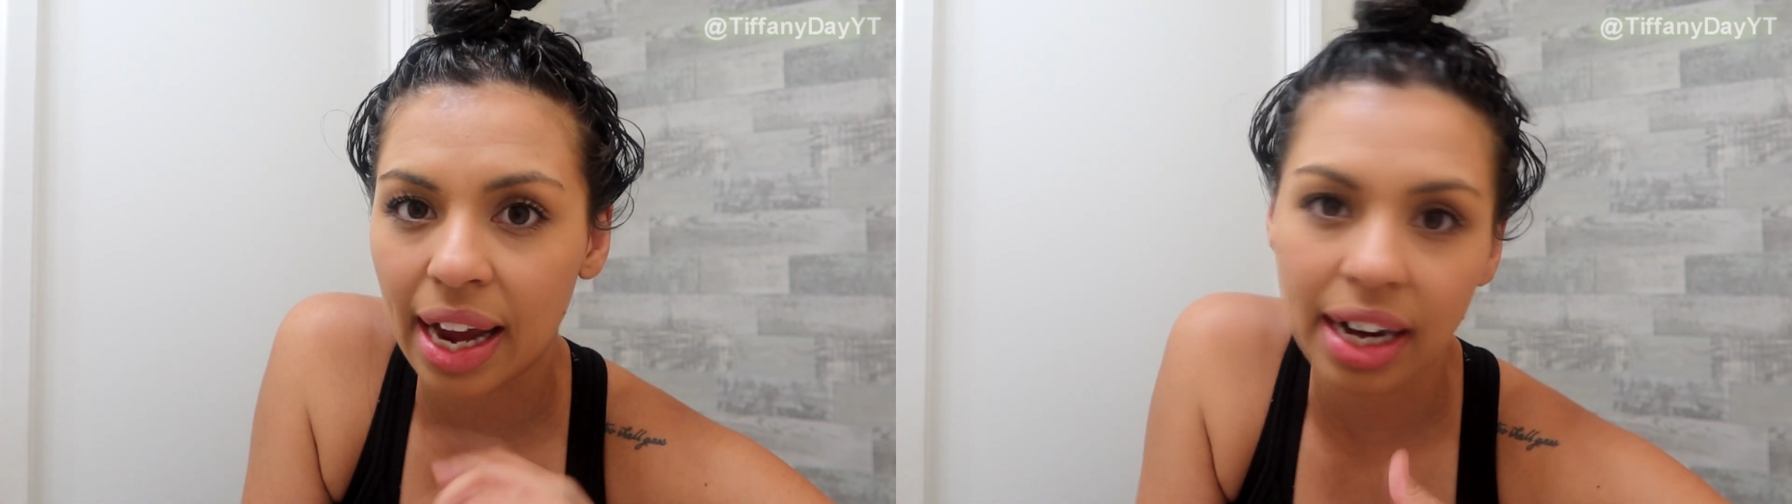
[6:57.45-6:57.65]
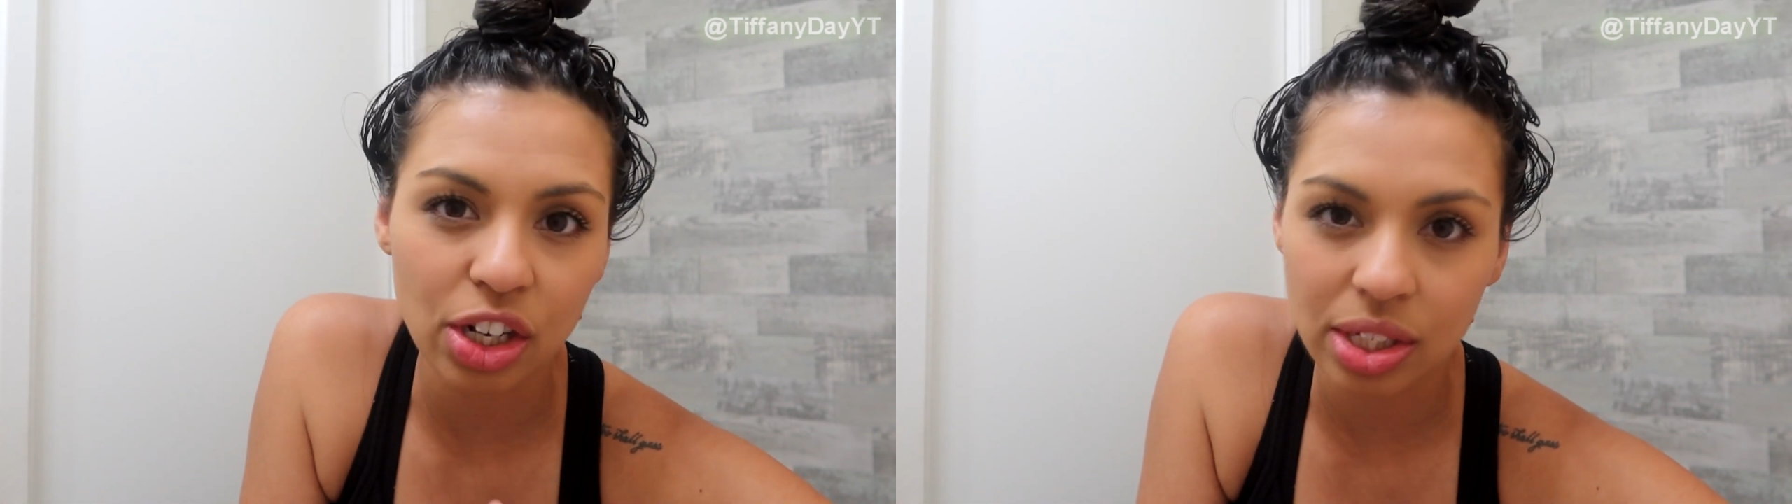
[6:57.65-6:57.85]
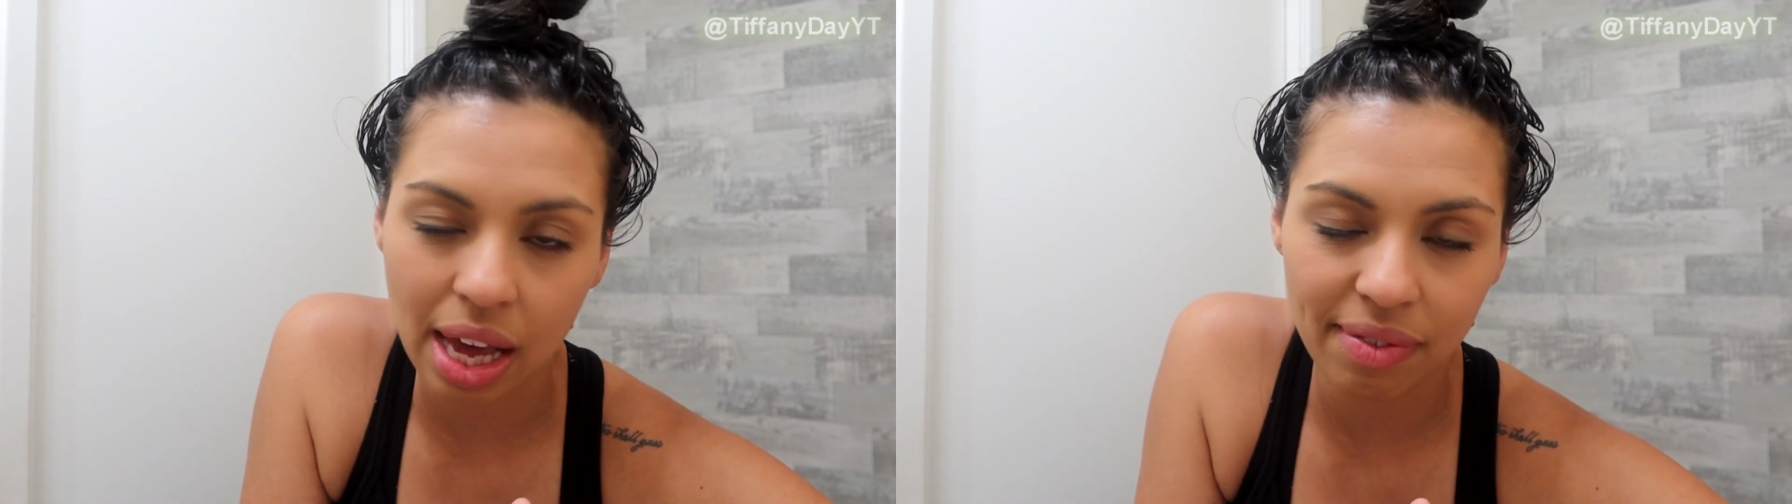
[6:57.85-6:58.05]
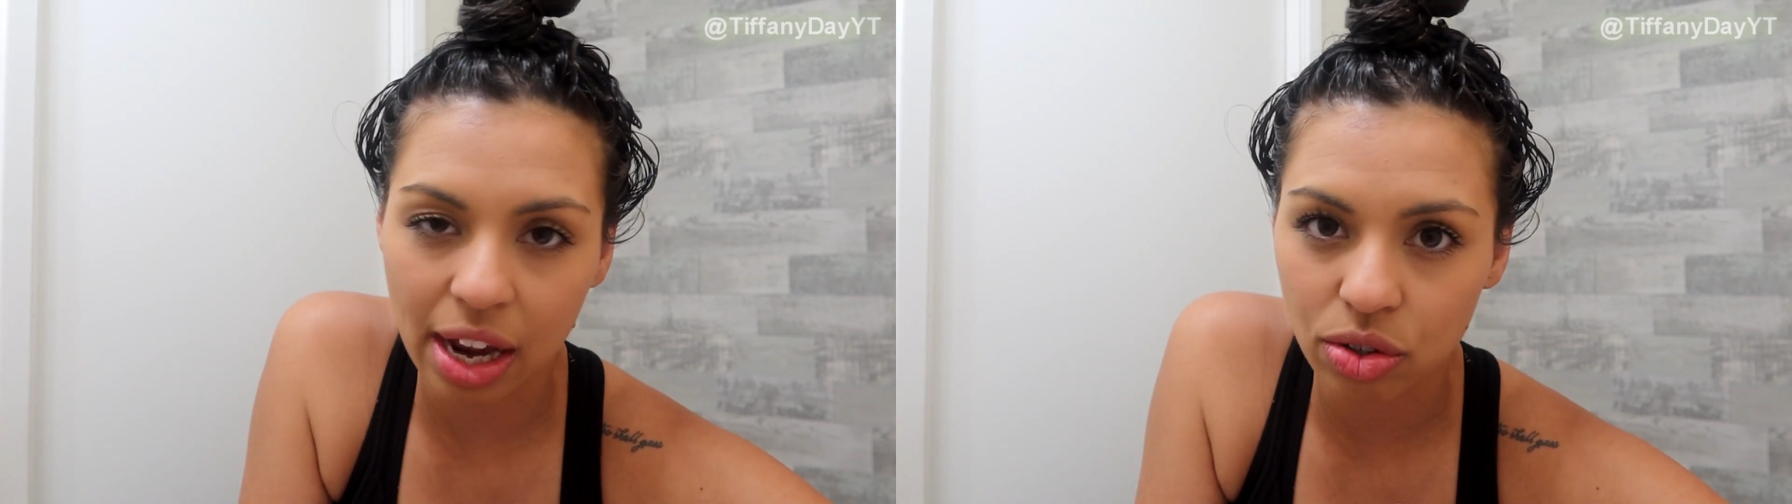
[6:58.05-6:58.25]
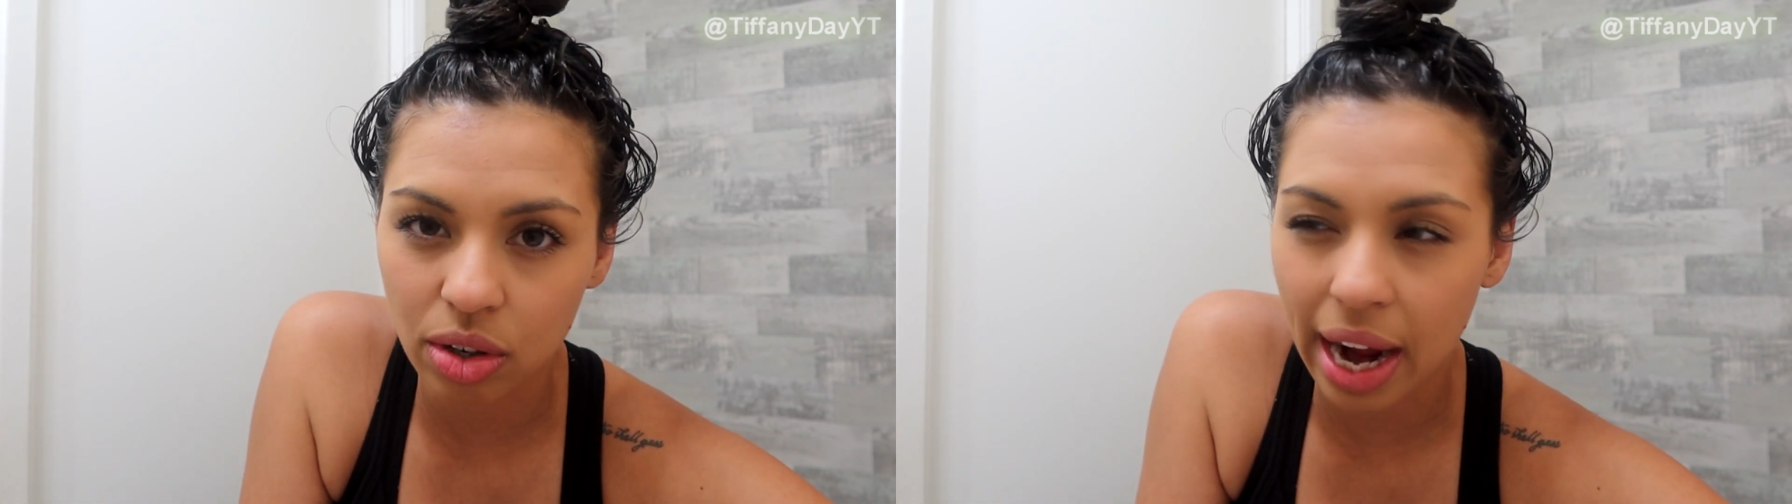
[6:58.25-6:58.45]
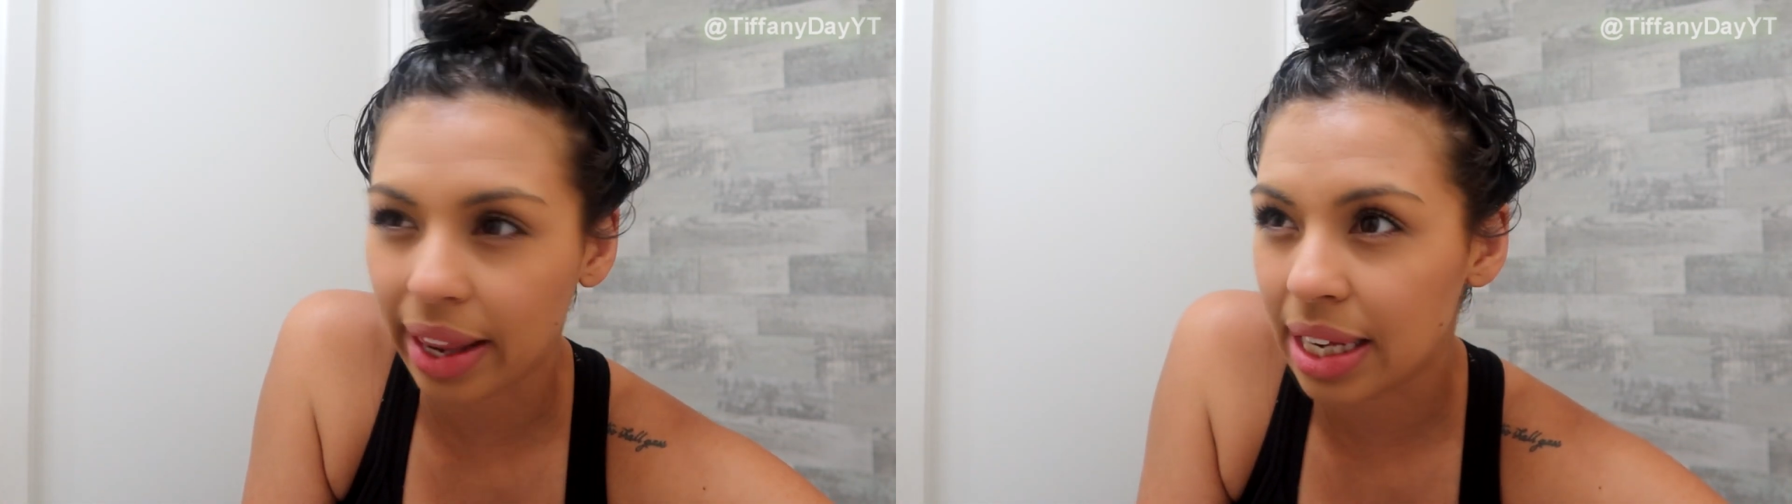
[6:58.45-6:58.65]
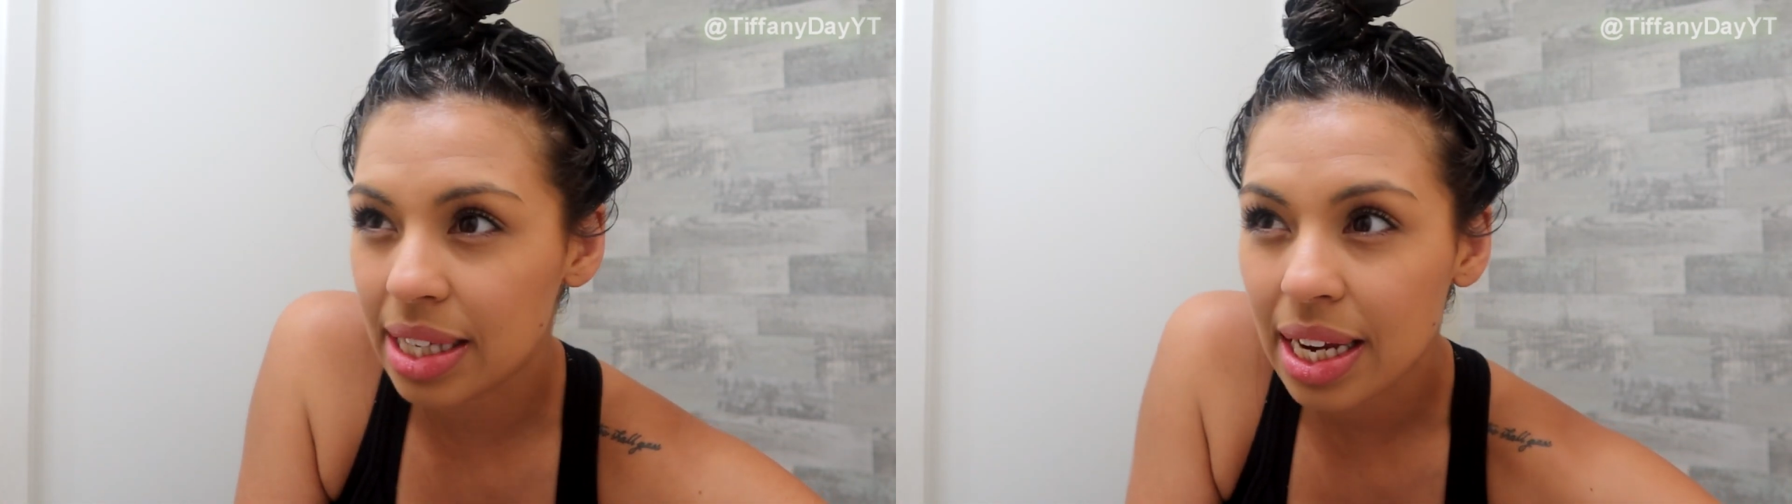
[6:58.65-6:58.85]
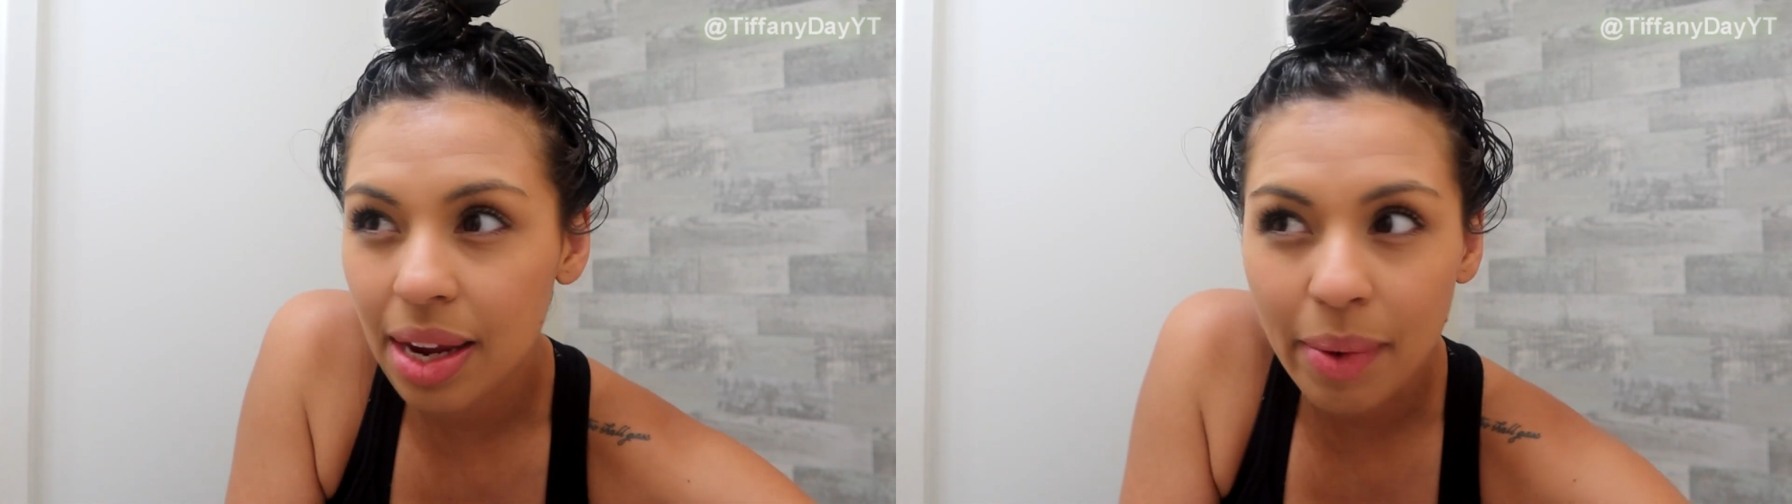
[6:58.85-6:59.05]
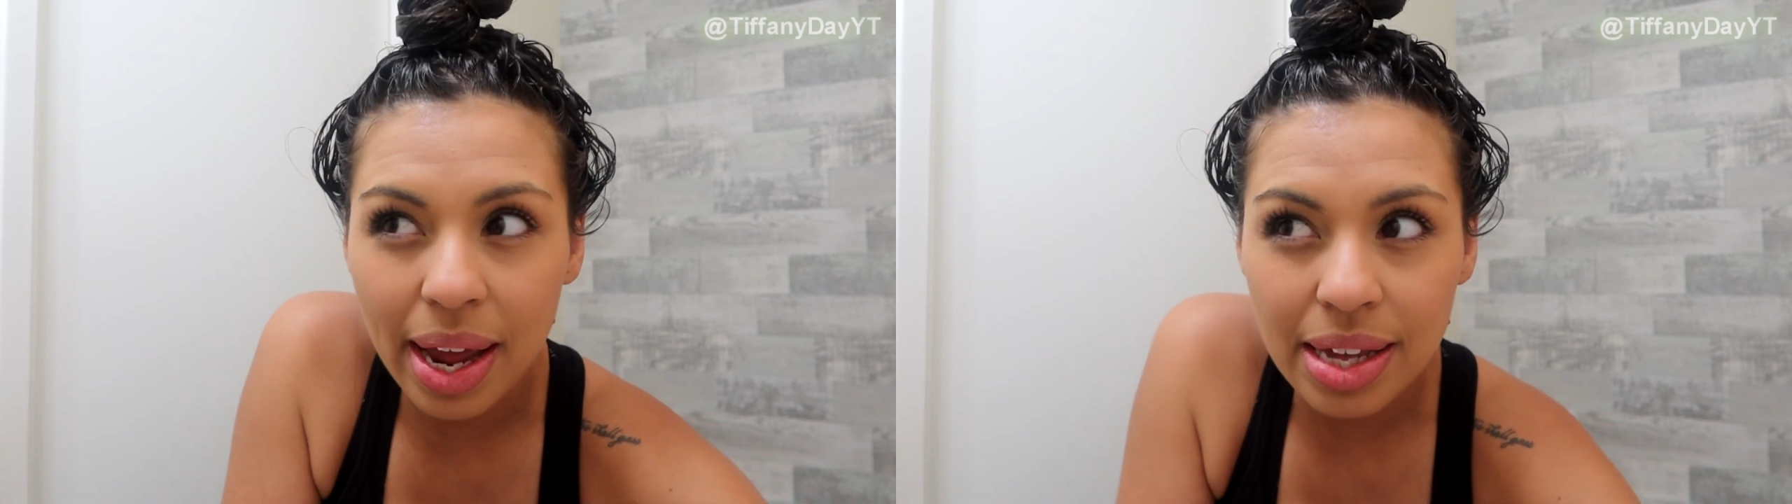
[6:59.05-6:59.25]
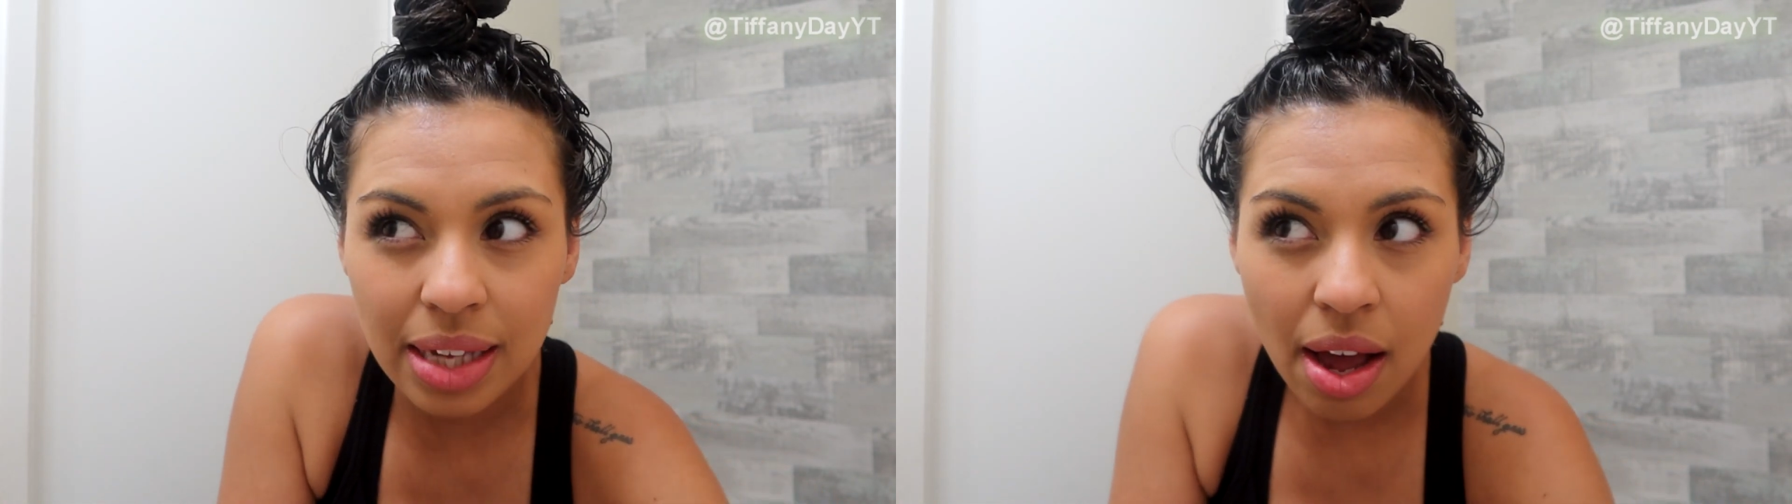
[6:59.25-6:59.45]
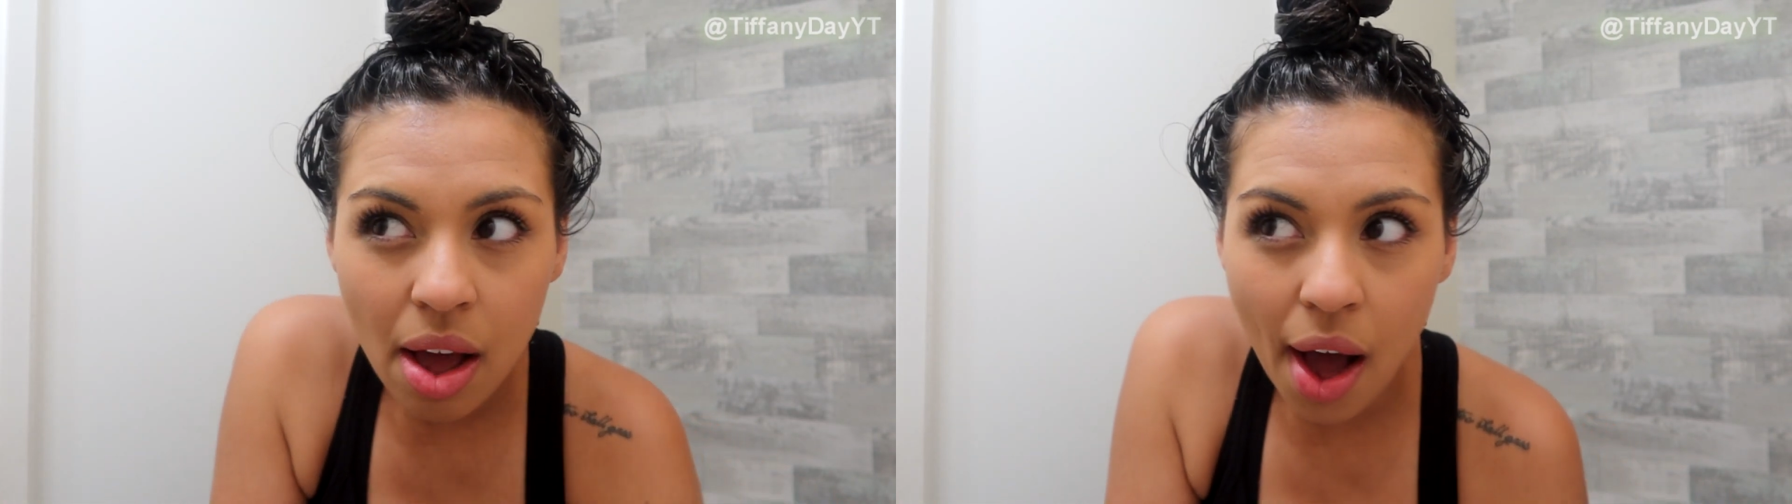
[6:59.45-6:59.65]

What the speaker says: and I just have natural highlights anyways.